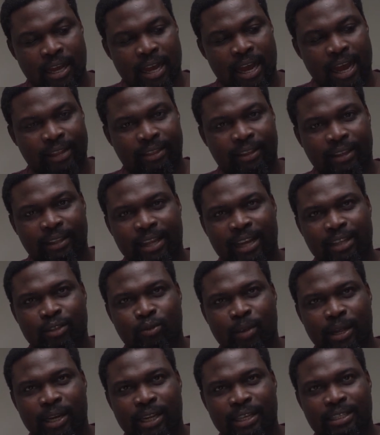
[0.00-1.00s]
I think that's
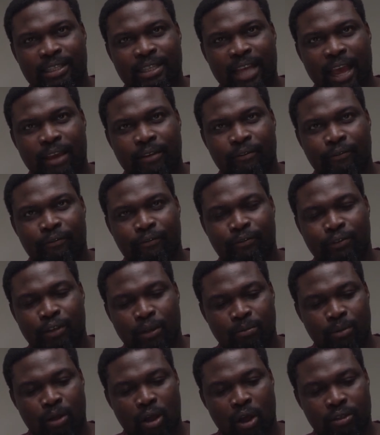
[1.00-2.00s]
where they save
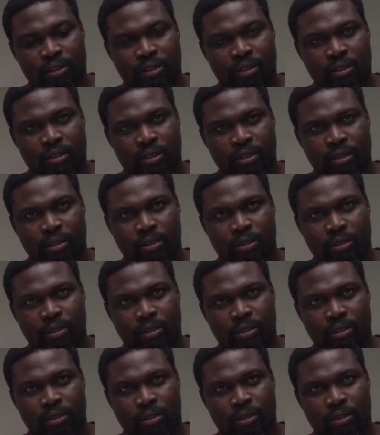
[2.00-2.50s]
some costs.